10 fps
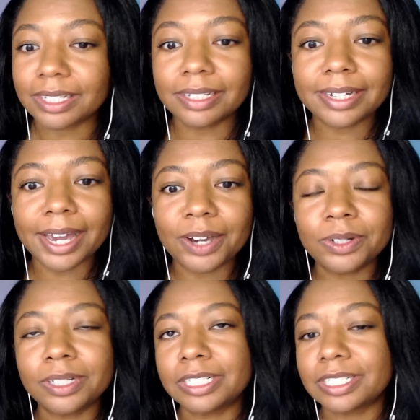Look
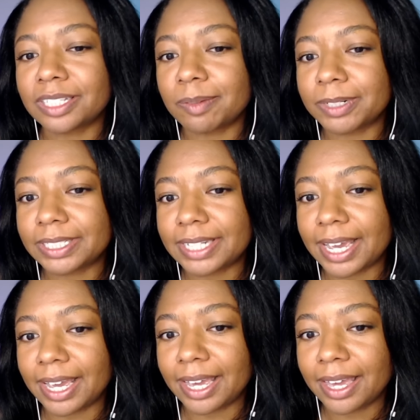out on a summer's
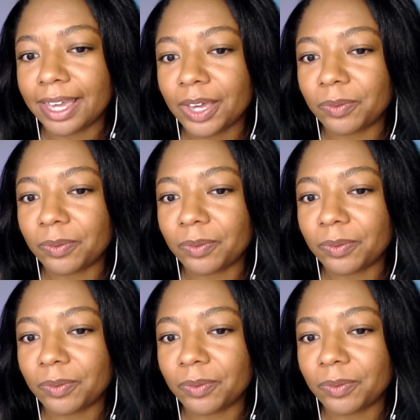day